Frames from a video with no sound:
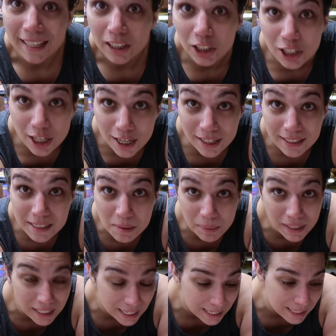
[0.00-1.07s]
I looked
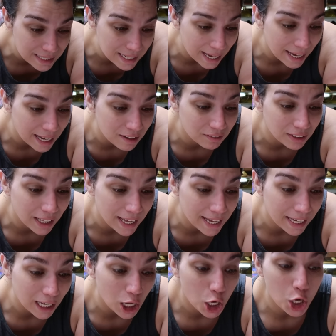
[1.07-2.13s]
because I have
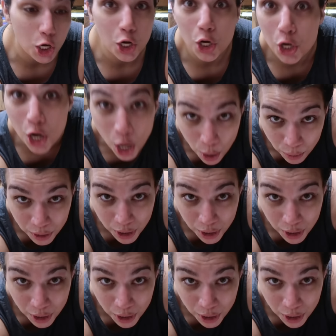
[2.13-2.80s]
like no